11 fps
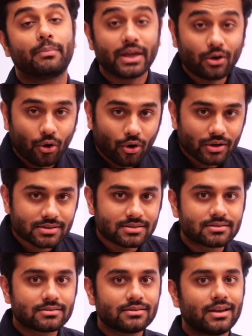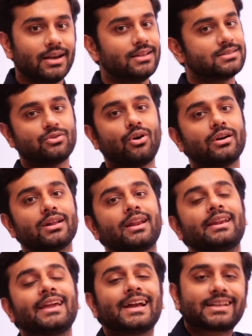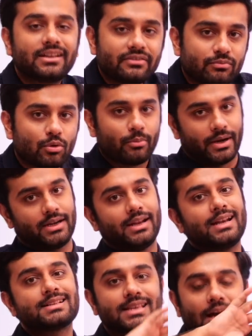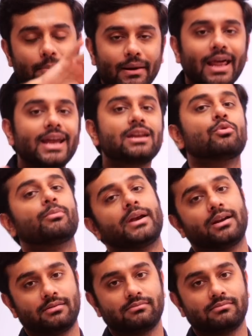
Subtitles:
Because it is not a reactive moment, it is the applied moment.